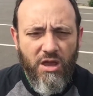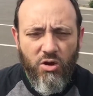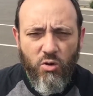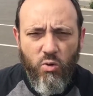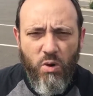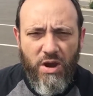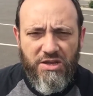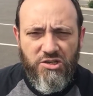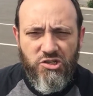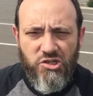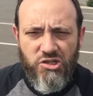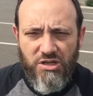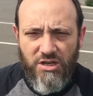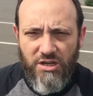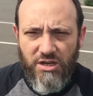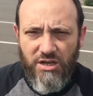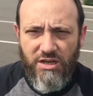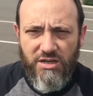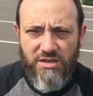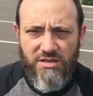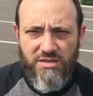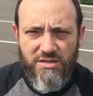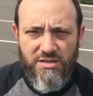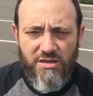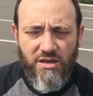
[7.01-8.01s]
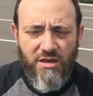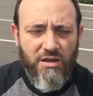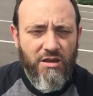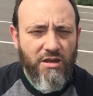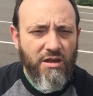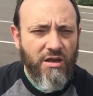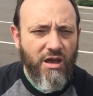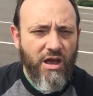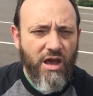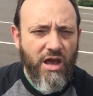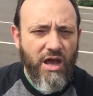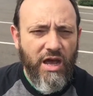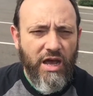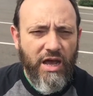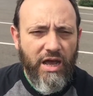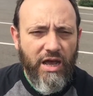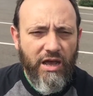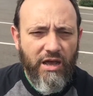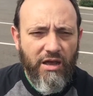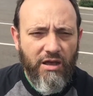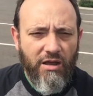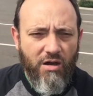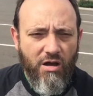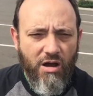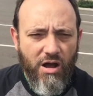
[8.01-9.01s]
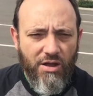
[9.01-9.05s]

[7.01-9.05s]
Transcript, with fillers: Question is uh,